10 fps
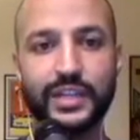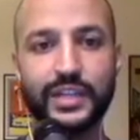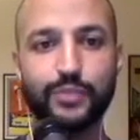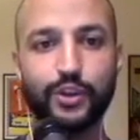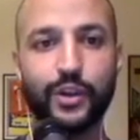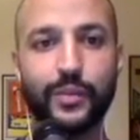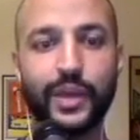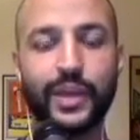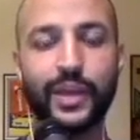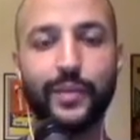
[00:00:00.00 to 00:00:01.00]
program
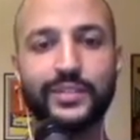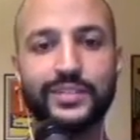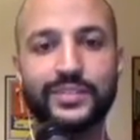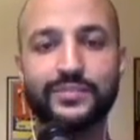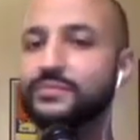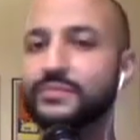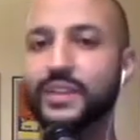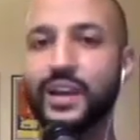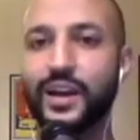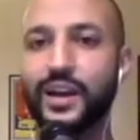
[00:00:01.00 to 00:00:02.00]
at MIT.
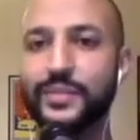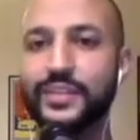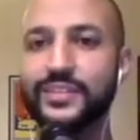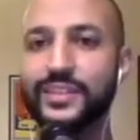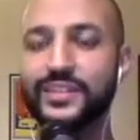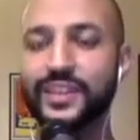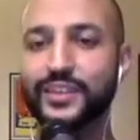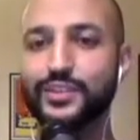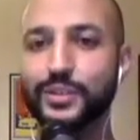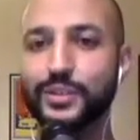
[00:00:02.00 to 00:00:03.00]
Um, Nisa,
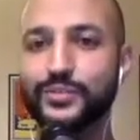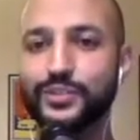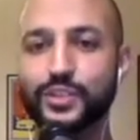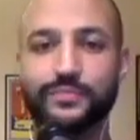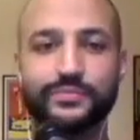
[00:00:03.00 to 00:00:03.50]
thanks so much for joining.